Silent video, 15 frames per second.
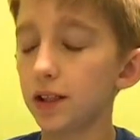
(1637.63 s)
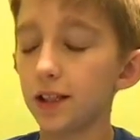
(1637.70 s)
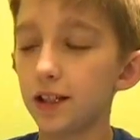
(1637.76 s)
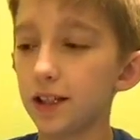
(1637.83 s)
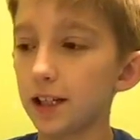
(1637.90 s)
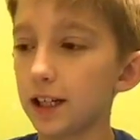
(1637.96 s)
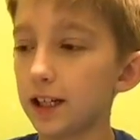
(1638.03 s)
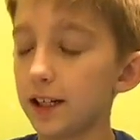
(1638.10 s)

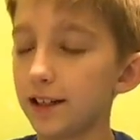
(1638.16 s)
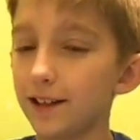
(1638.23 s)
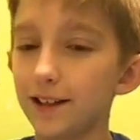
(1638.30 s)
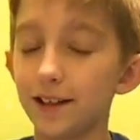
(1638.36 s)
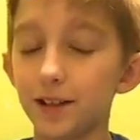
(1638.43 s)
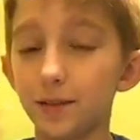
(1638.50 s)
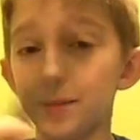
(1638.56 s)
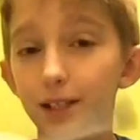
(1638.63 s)
and
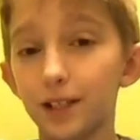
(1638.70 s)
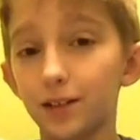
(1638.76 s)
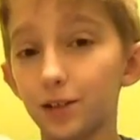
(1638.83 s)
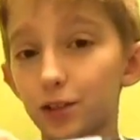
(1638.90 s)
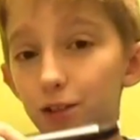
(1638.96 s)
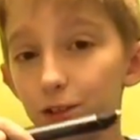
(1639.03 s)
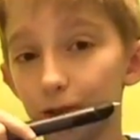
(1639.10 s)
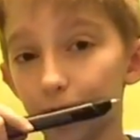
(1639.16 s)
it'll be out
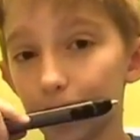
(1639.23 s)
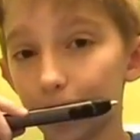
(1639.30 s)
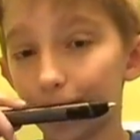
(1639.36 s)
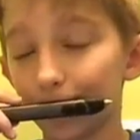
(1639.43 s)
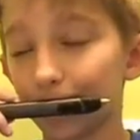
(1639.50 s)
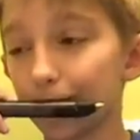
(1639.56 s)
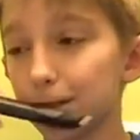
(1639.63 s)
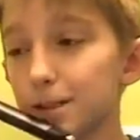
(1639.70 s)
June
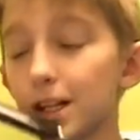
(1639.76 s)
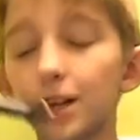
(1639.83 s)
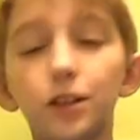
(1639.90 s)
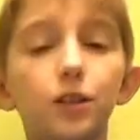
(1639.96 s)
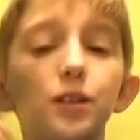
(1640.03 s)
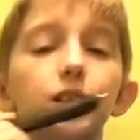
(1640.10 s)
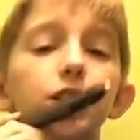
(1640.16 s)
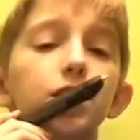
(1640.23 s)
21st.
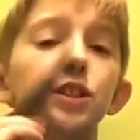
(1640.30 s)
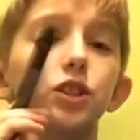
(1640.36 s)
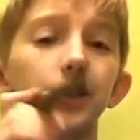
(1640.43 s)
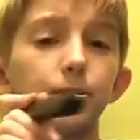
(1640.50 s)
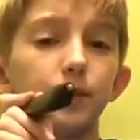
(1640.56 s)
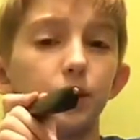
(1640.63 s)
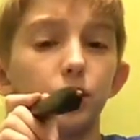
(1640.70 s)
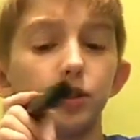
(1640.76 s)
No, it doesn't
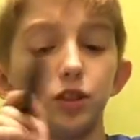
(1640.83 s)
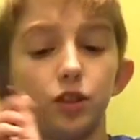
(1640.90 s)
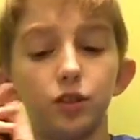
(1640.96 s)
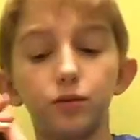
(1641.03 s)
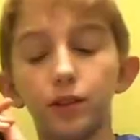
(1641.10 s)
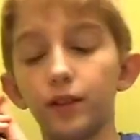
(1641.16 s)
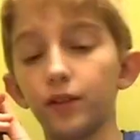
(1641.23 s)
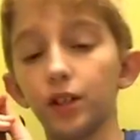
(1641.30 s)
ship until June
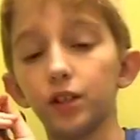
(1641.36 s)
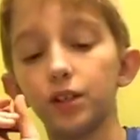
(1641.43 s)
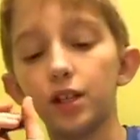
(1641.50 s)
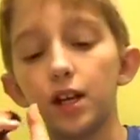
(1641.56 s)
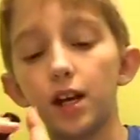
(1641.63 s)
21st.